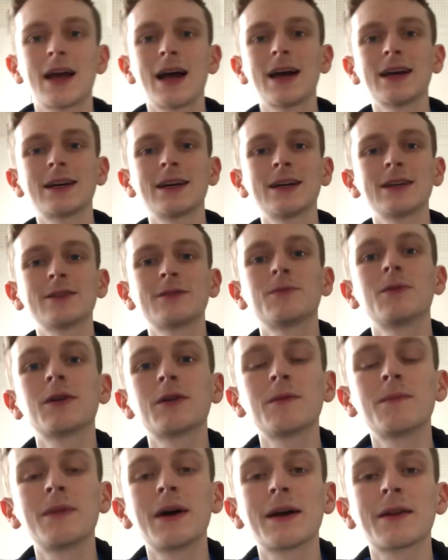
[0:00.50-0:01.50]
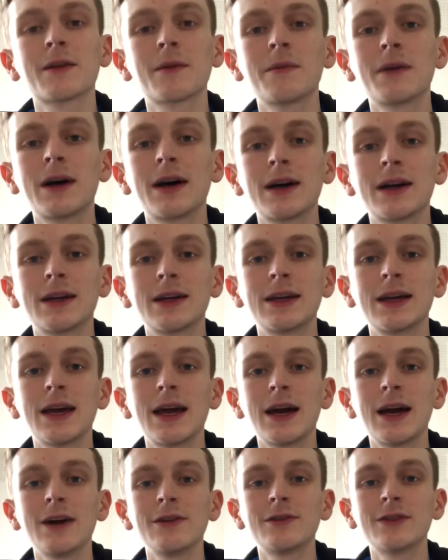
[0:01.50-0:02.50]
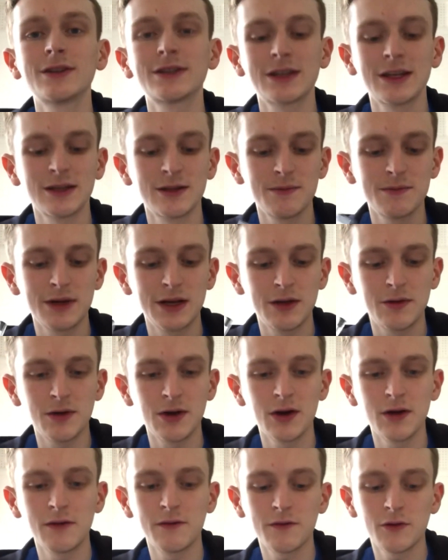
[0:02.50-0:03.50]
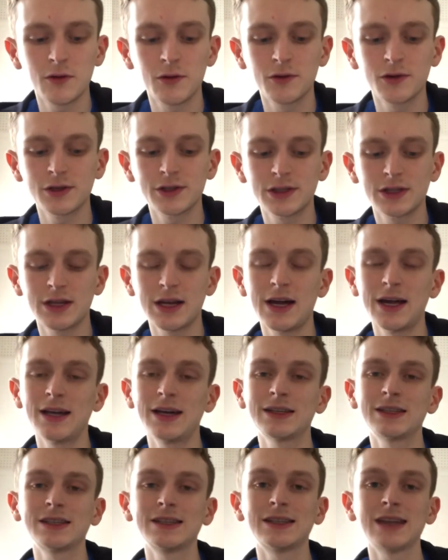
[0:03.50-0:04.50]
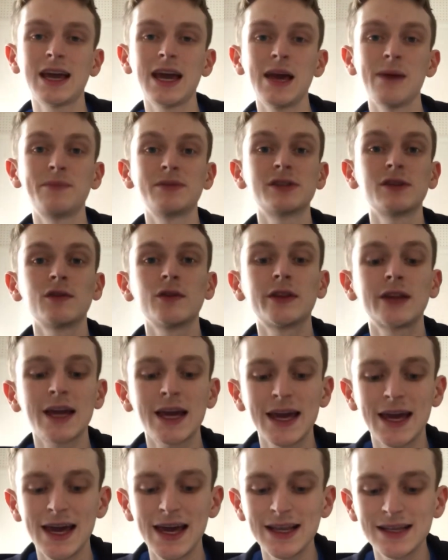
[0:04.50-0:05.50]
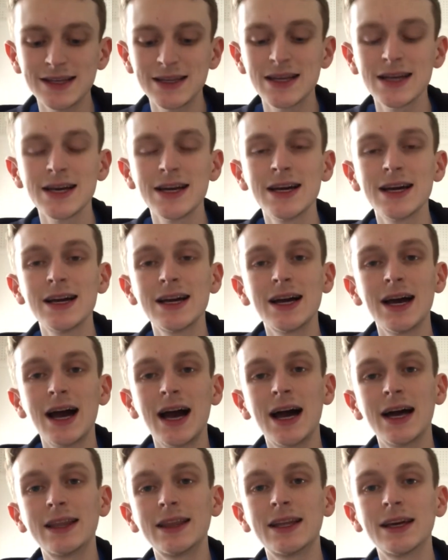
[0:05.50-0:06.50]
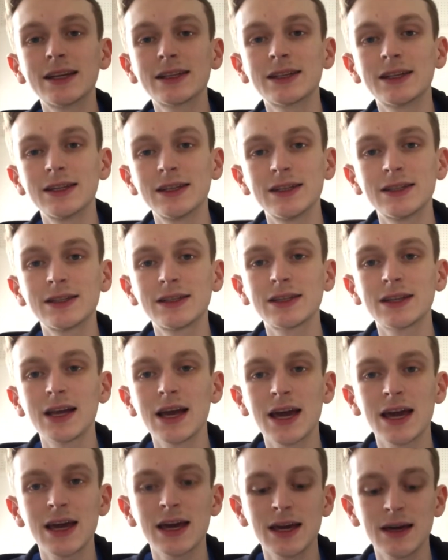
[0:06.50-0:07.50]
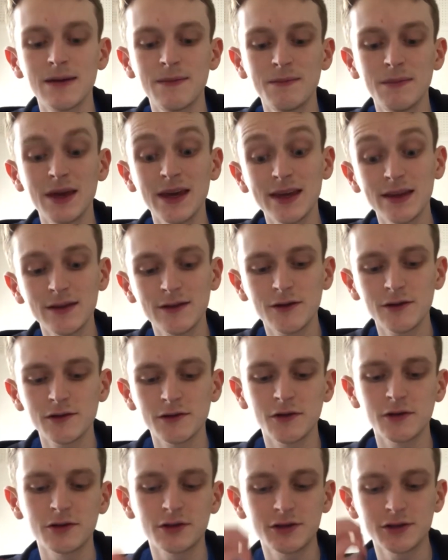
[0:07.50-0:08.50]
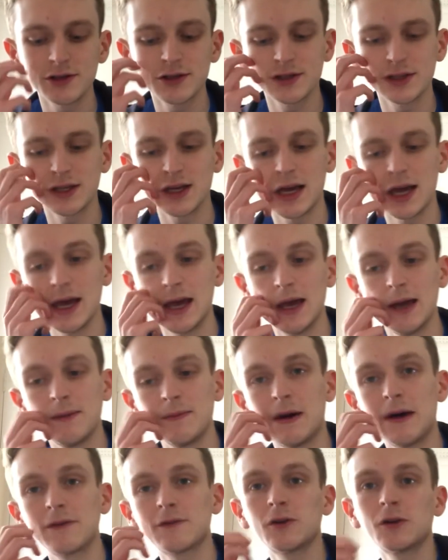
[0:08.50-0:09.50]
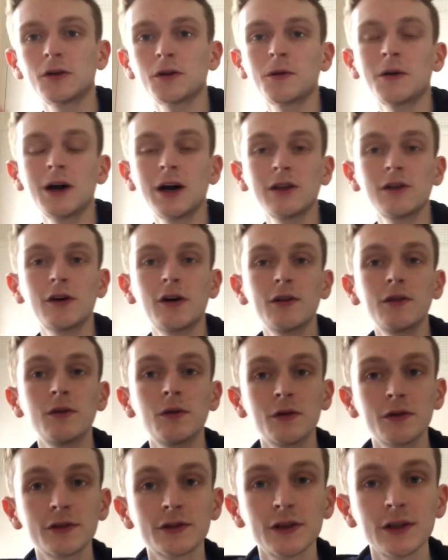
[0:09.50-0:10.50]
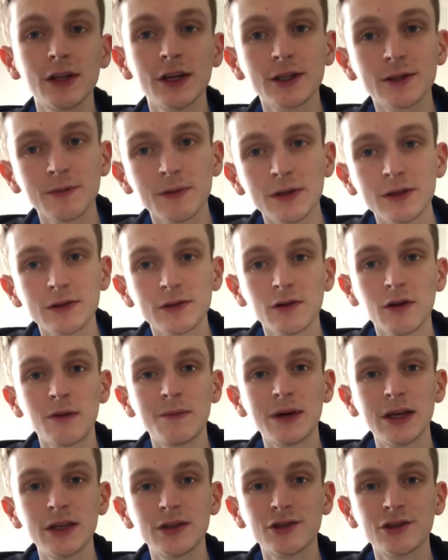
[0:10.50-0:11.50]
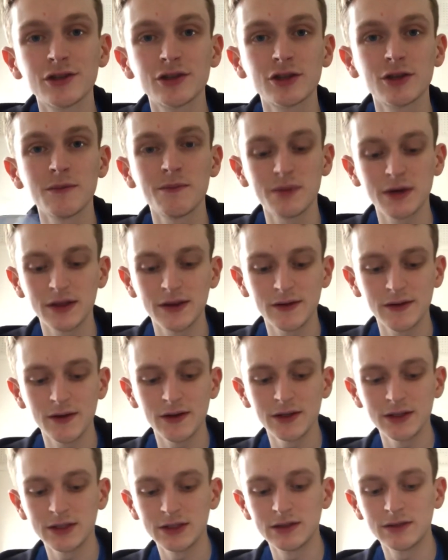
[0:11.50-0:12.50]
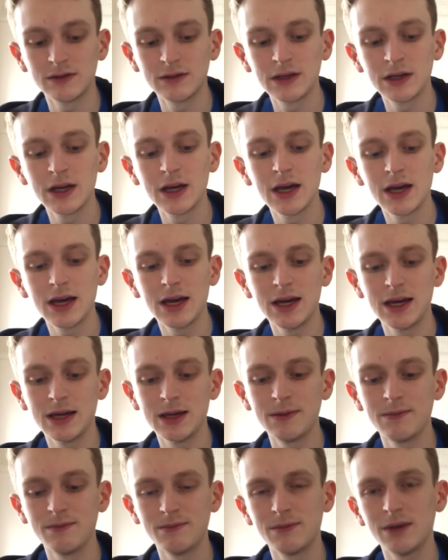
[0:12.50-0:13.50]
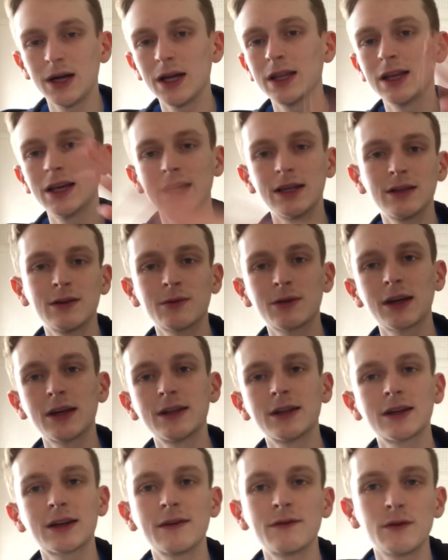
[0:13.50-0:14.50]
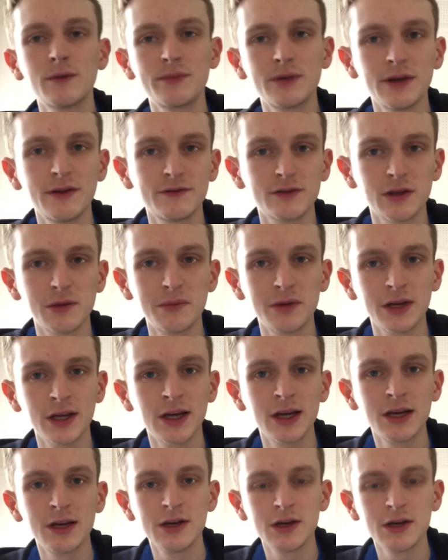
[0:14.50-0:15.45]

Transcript: Hi guys, welcome back to my Understanding Mental Health course. This is episode 8 and this is eating disorders. I've got quite a lot of notes on this one, so I might just jump into it and at the end I'll kind of give a brief summary